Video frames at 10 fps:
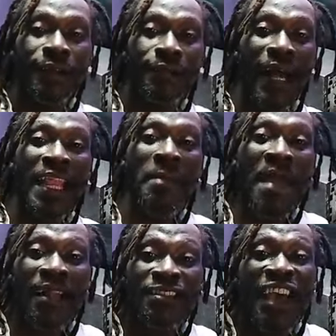Now they
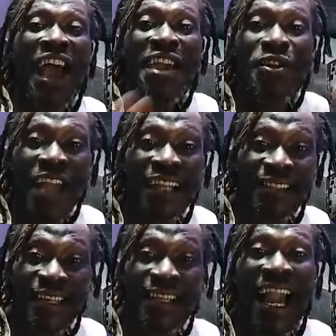make sure you
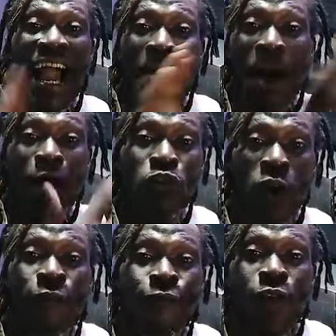get the kind amount
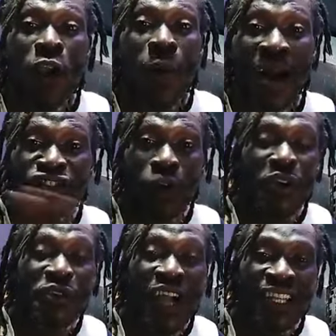of followers the
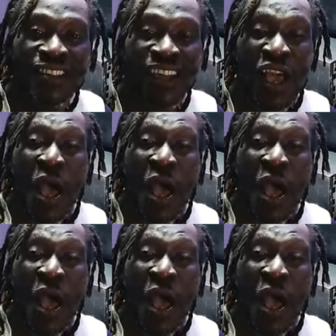way you get.